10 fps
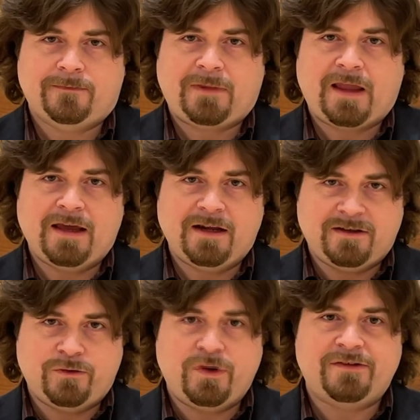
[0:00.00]
And in
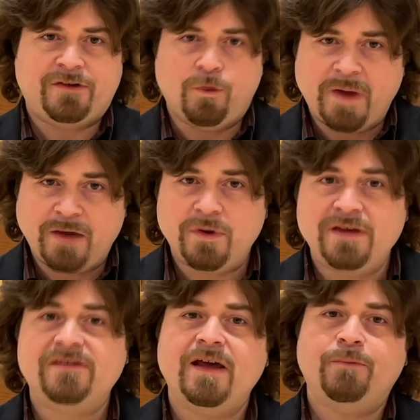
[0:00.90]
doing so, may we
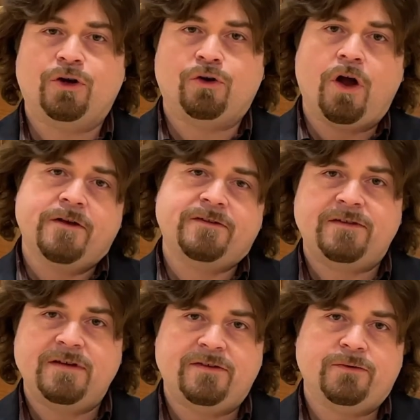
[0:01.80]
step across
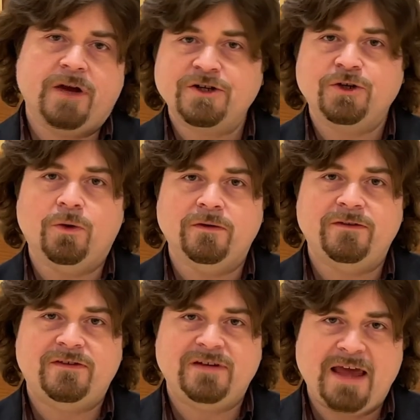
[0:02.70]
these thresholds
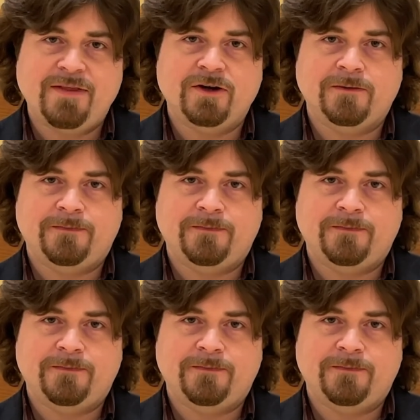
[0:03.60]
together.